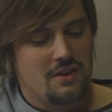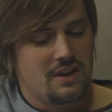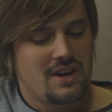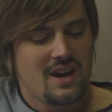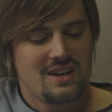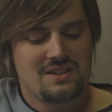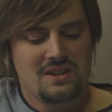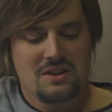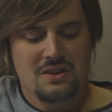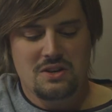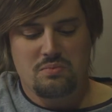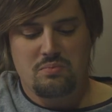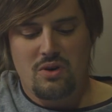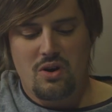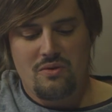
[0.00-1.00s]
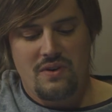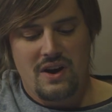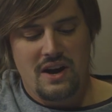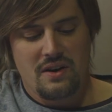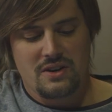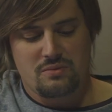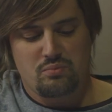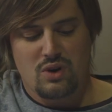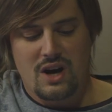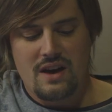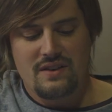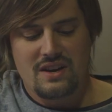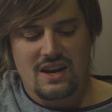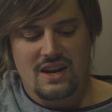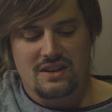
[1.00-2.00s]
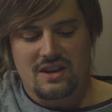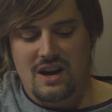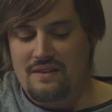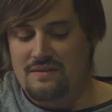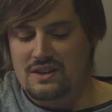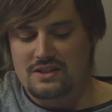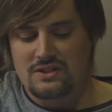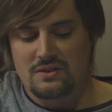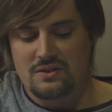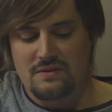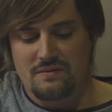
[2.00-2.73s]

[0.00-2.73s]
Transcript: The content of this profile is private and confidential